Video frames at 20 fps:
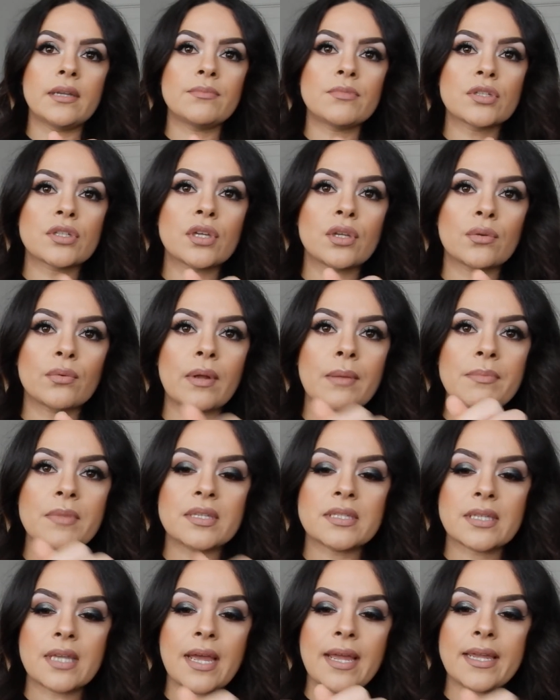I'm just going to rub
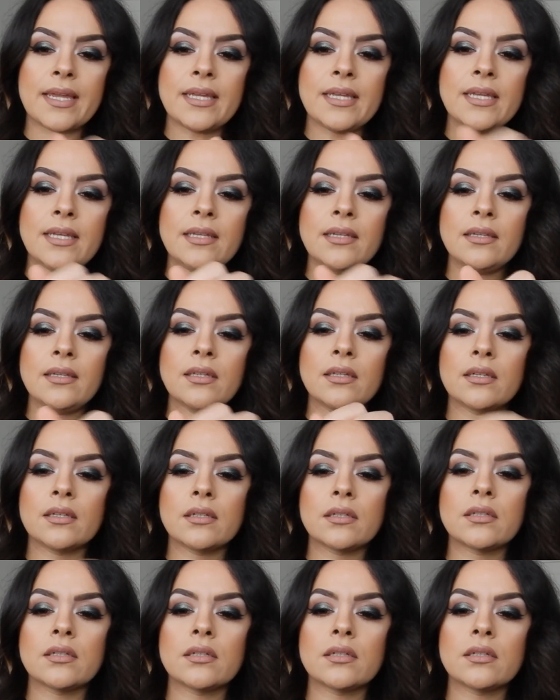this guy in.